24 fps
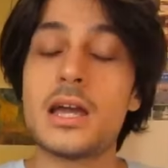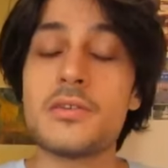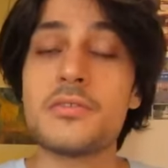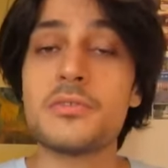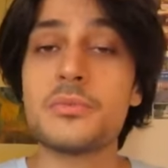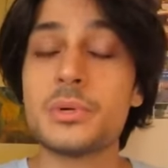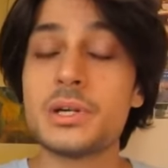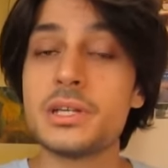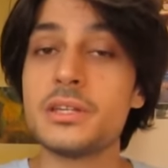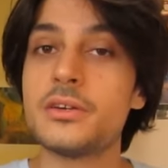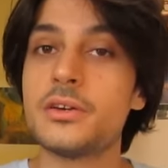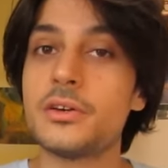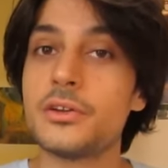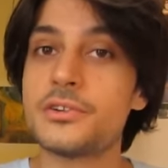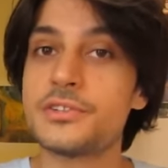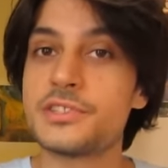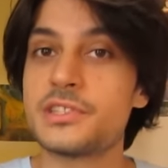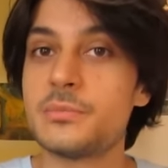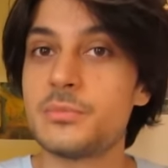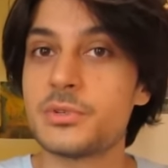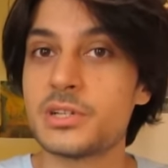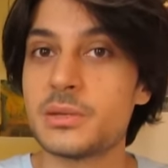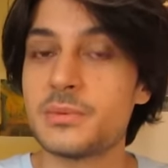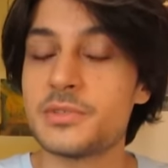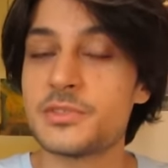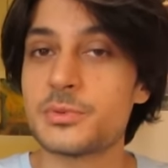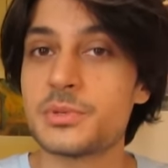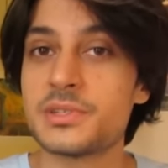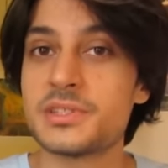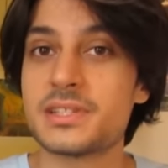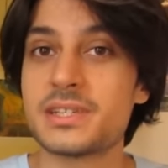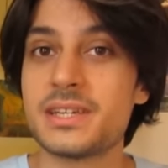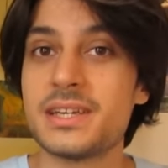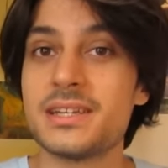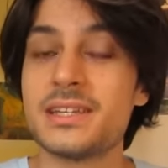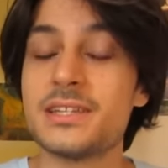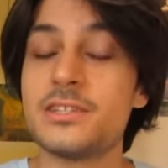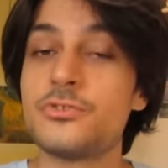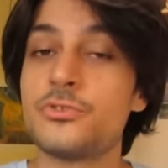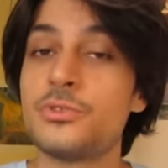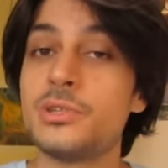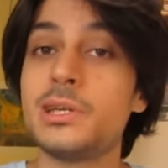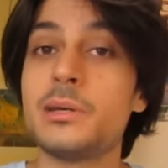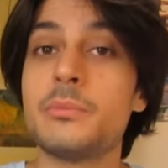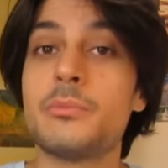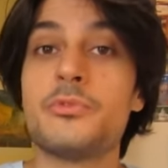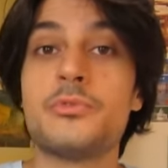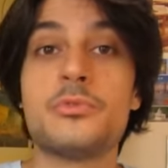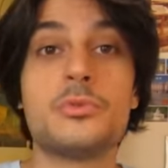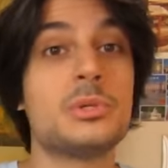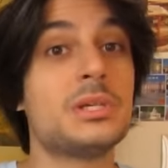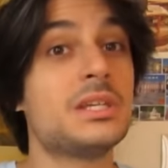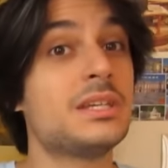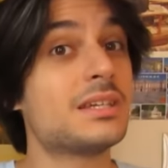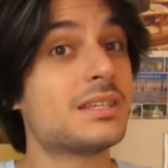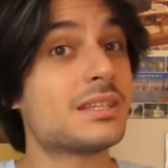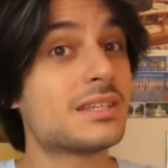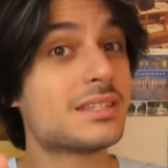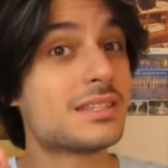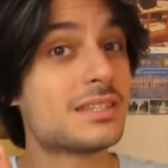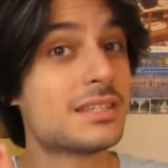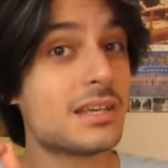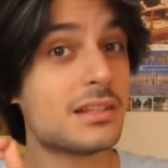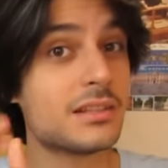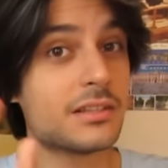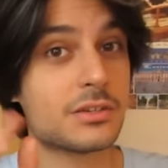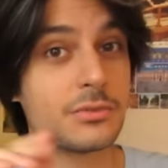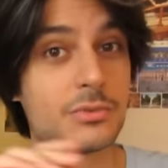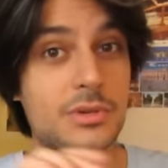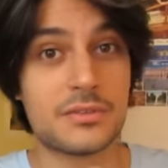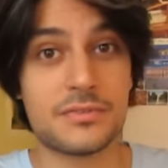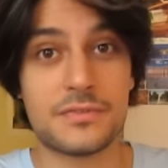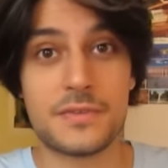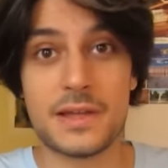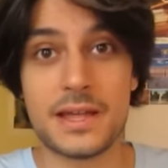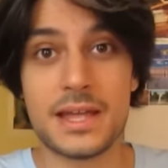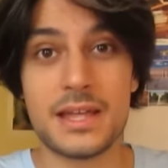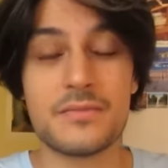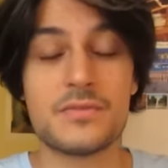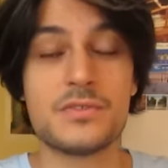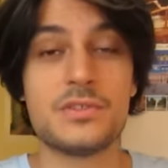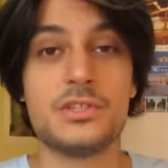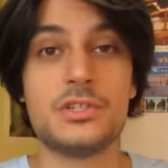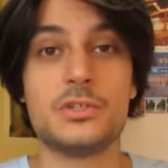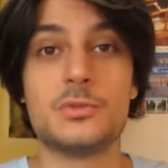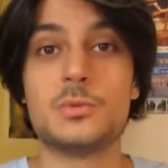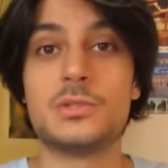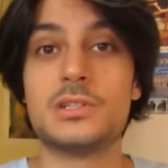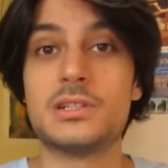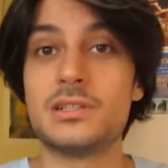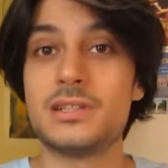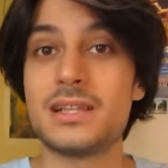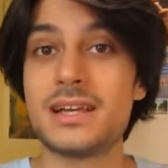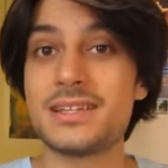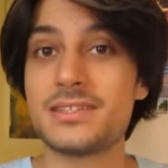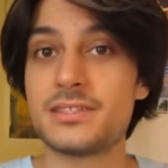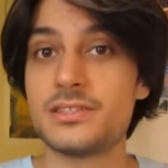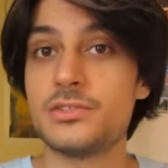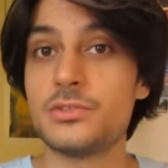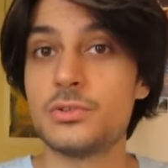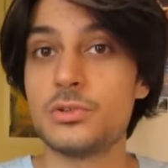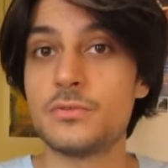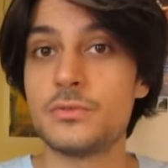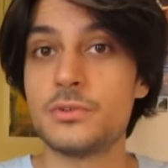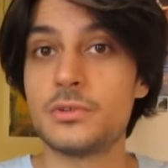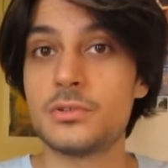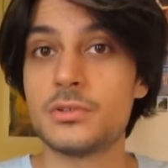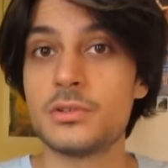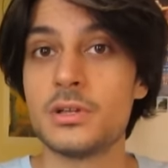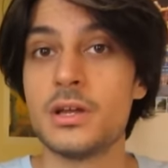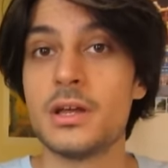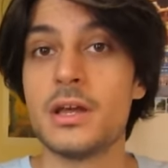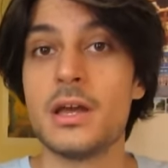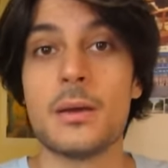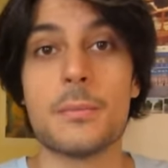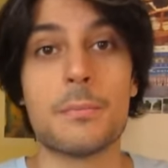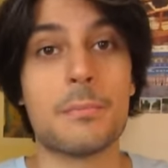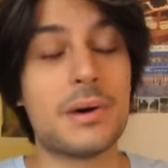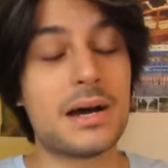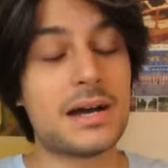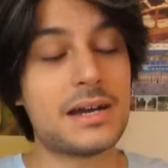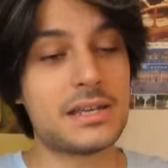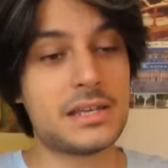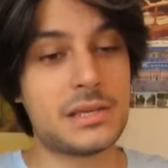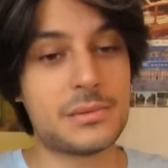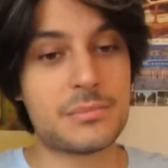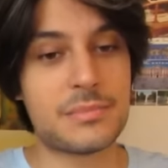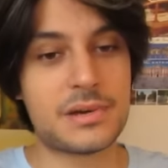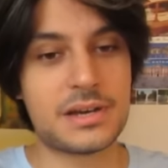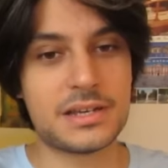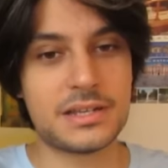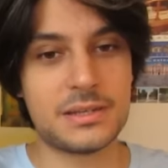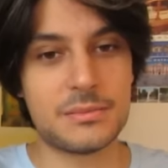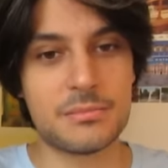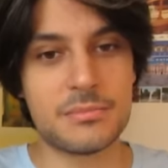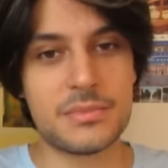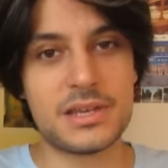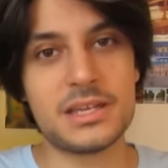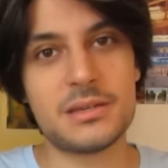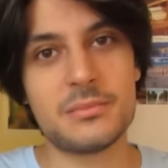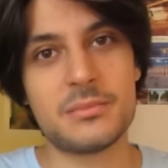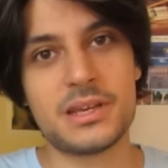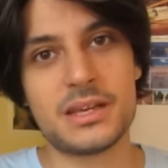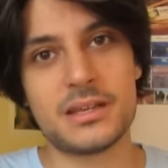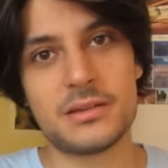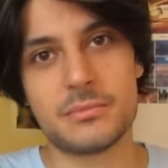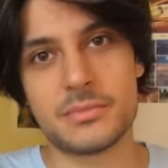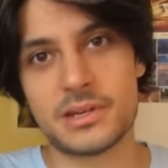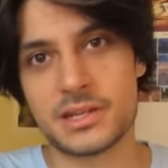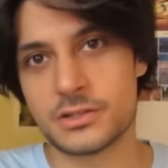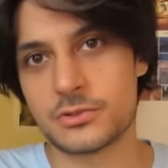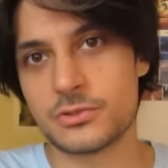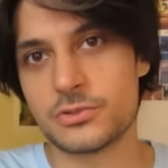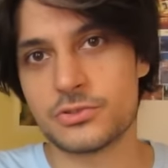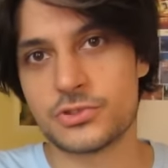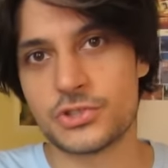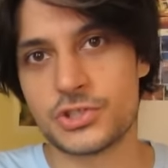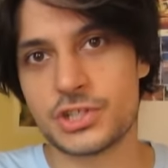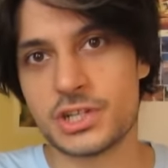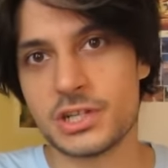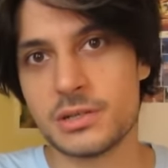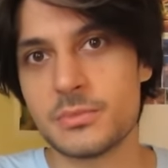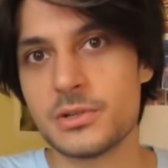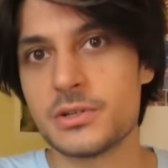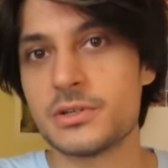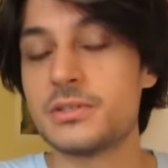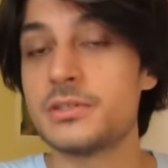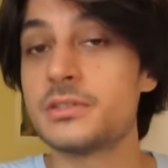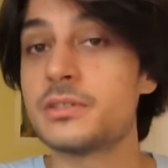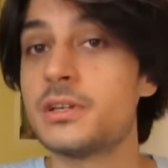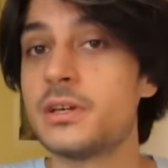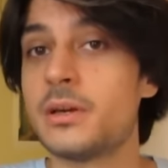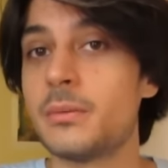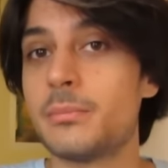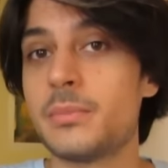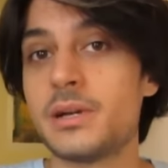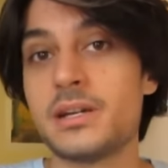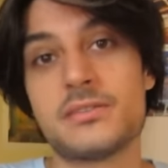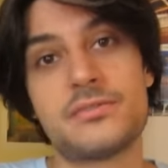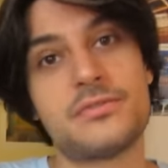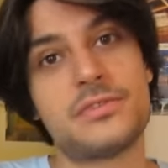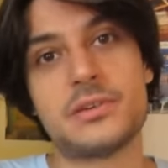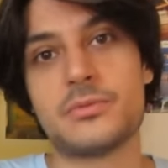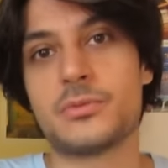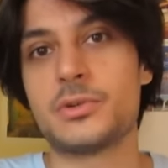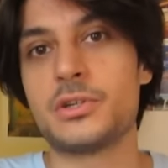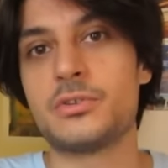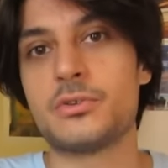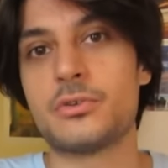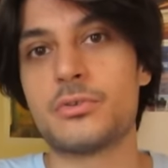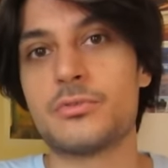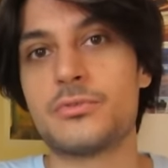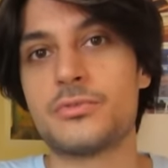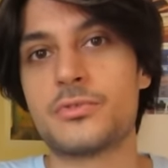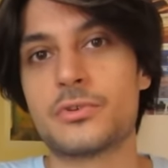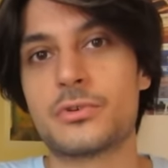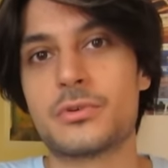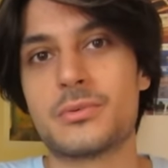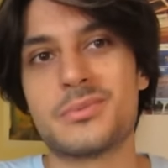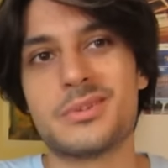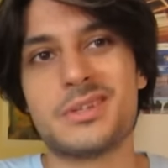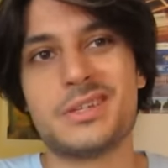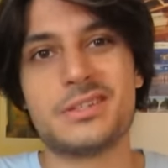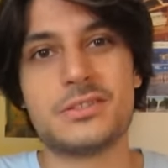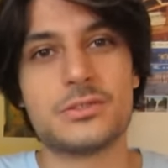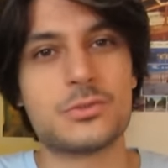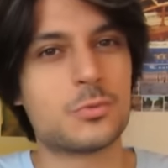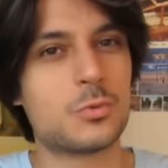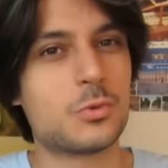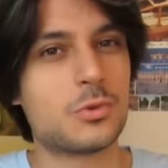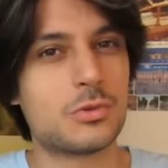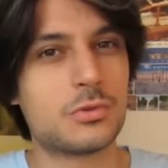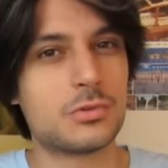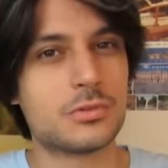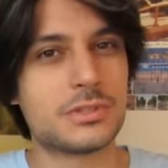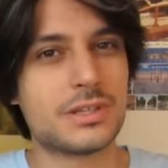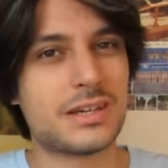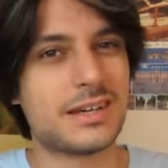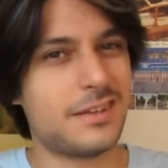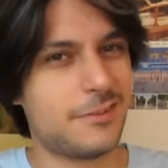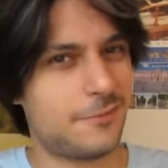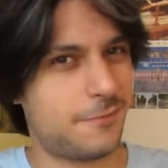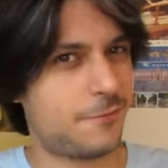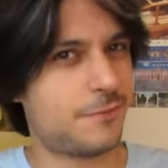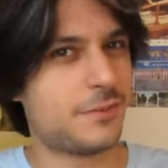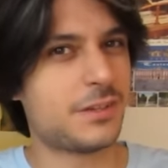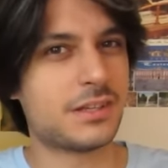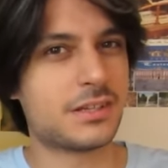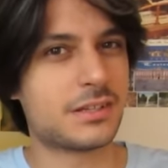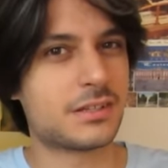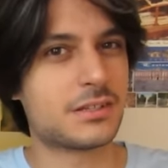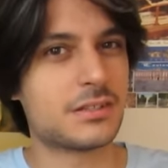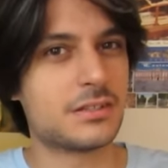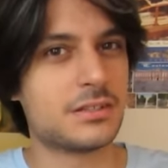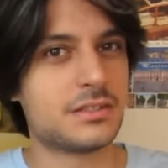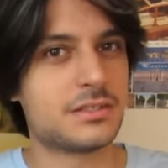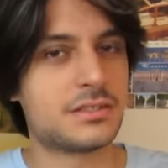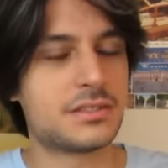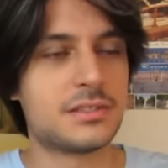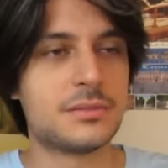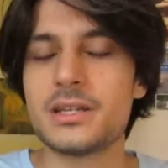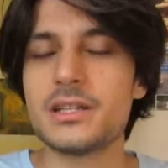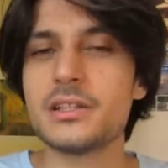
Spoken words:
Hi everyone, here's the BookReview once again, and today I'm reviewing Telegraph Avenue, the last novel by my main man Michael Chabon, my favorite author in the world, I think at least.